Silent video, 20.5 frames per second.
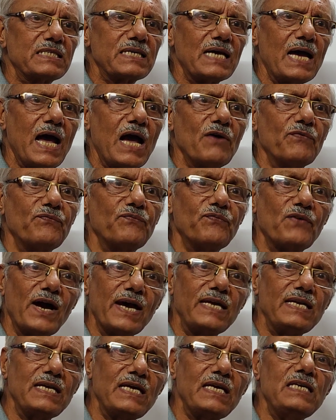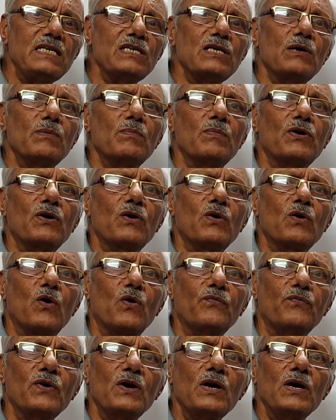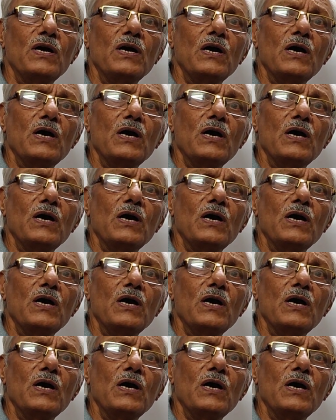must have finite number of